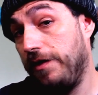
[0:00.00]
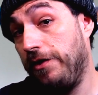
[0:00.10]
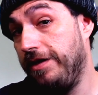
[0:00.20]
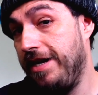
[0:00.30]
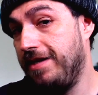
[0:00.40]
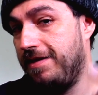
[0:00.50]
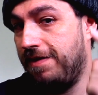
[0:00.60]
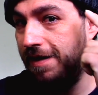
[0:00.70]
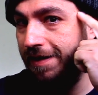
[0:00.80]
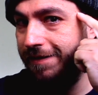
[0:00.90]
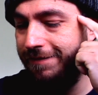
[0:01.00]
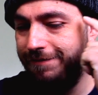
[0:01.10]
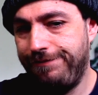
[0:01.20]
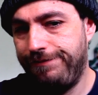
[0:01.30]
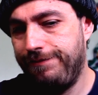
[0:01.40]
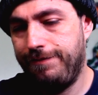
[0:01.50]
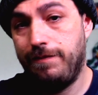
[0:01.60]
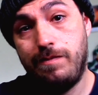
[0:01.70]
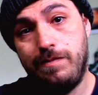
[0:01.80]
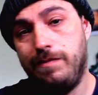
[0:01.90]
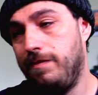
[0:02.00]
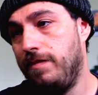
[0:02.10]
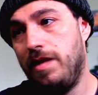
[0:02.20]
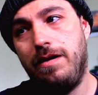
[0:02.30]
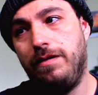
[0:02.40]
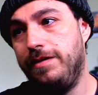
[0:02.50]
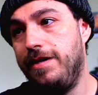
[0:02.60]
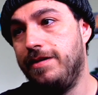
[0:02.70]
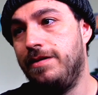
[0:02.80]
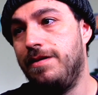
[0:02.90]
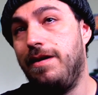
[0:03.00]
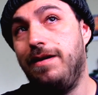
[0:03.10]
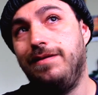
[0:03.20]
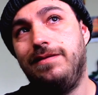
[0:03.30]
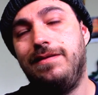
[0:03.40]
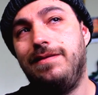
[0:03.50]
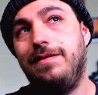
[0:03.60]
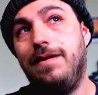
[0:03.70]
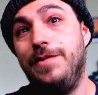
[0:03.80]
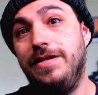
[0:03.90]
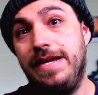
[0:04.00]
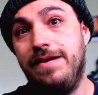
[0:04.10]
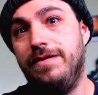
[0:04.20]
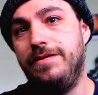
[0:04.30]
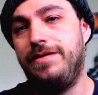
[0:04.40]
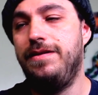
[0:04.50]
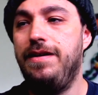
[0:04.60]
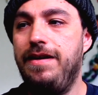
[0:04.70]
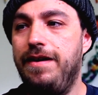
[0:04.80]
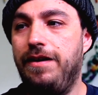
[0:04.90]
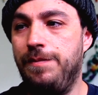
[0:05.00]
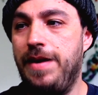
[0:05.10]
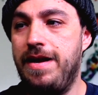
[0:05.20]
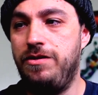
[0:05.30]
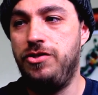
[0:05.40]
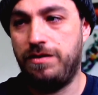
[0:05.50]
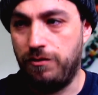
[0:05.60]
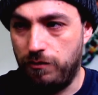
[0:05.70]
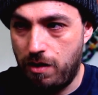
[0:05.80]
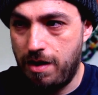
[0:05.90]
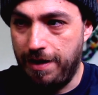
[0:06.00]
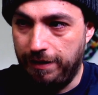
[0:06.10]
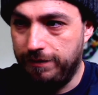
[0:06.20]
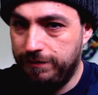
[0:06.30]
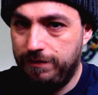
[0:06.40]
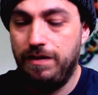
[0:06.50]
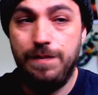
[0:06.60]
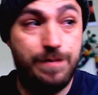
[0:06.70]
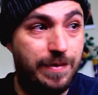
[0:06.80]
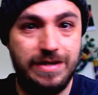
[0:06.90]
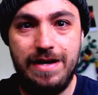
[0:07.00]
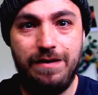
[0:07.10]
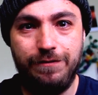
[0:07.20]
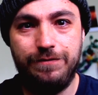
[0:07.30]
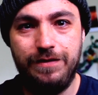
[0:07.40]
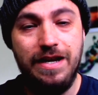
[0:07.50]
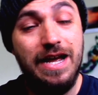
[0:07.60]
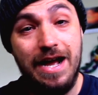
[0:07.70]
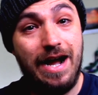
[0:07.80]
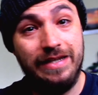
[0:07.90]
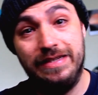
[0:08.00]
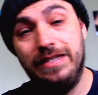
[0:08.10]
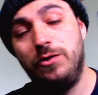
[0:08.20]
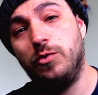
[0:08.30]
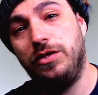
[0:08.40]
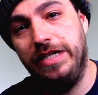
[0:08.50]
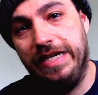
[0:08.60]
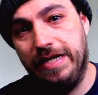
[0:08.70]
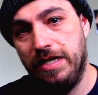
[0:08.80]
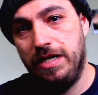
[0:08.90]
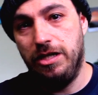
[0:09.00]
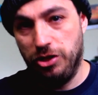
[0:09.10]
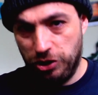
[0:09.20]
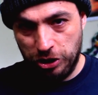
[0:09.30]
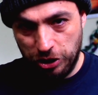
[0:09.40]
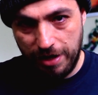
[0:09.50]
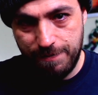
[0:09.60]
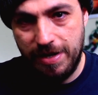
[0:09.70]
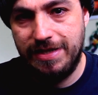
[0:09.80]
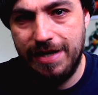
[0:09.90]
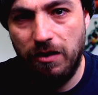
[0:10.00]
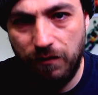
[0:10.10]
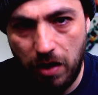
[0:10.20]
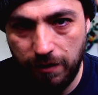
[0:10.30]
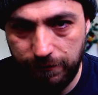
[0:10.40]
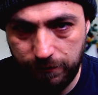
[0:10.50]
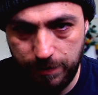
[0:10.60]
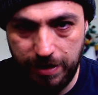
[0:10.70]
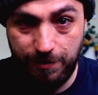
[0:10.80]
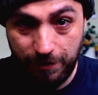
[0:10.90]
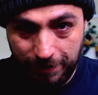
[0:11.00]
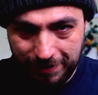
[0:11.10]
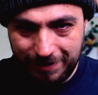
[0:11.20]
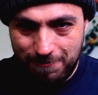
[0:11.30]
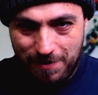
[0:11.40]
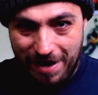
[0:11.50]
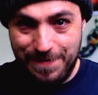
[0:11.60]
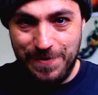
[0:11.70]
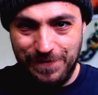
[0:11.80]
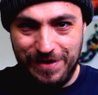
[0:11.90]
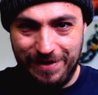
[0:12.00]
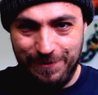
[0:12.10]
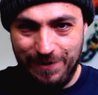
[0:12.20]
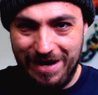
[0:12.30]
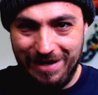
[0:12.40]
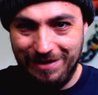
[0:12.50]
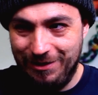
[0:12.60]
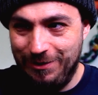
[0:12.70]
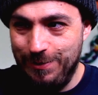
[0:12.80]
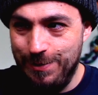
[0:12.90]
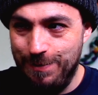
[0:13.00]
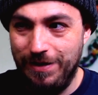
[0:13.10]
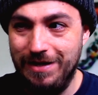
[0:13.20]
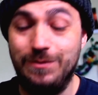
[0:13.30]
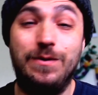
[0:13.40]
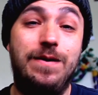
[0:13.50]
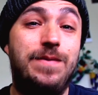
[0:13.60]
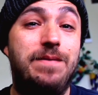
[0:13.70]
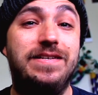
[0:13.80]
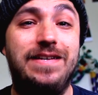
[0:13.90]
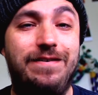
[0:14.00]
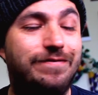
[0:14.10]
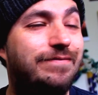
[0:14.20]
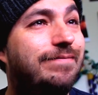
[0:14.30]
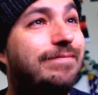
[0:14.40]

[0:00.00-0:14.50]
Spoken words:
all it takes is a thought. All it takes is a thought. I'm in tears on the bed just crying by myself. I literally shut myself off from people by moving away to a place where I'm by myself.